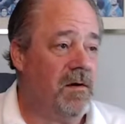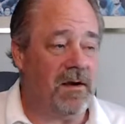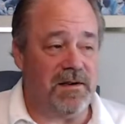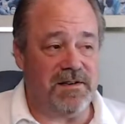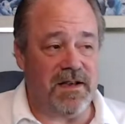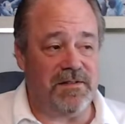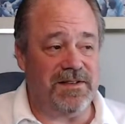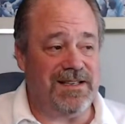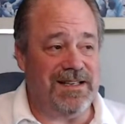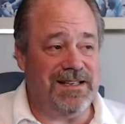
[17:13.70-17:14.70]
In
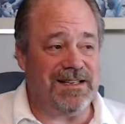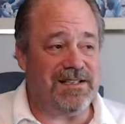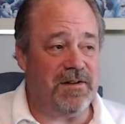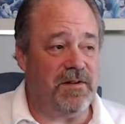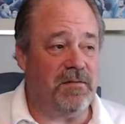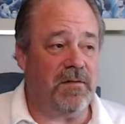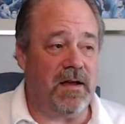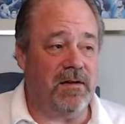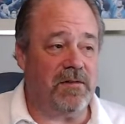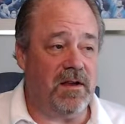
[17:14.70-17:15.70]

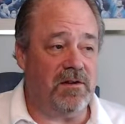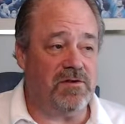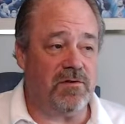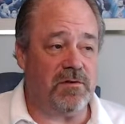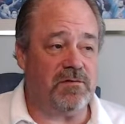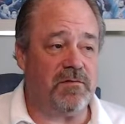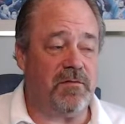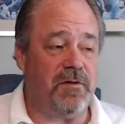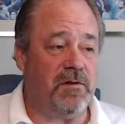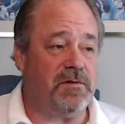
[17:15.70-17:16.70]
1775, King George
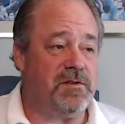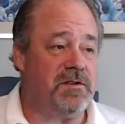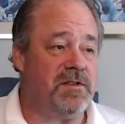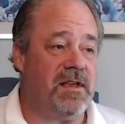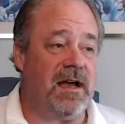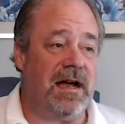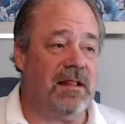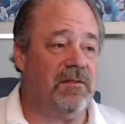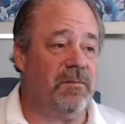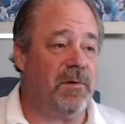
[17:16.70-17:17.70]
refuses the
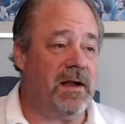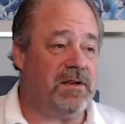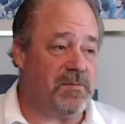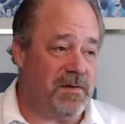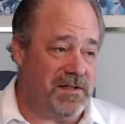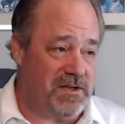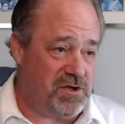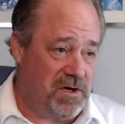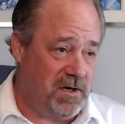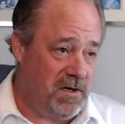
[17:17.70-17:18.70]
Olive Branch
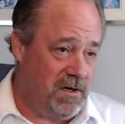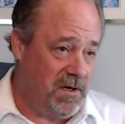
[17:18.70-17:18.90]
Petition.